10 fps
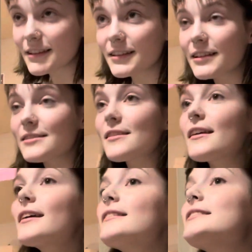Here's the
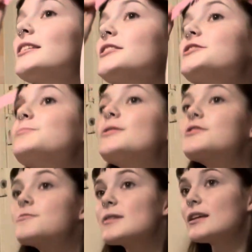thing, these aren't
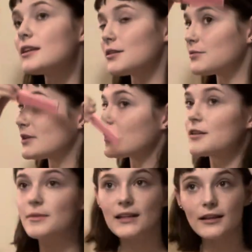supposed to be cute. They're gonna
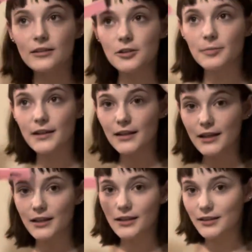be like a little bit
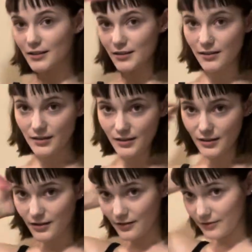like
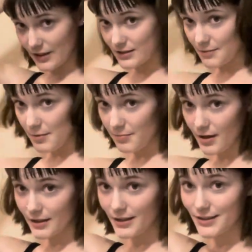fucked up and
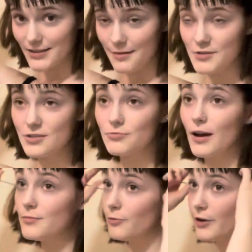punky because
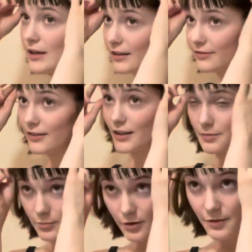I'm really
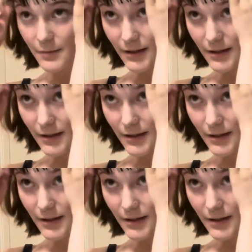fucking bored with my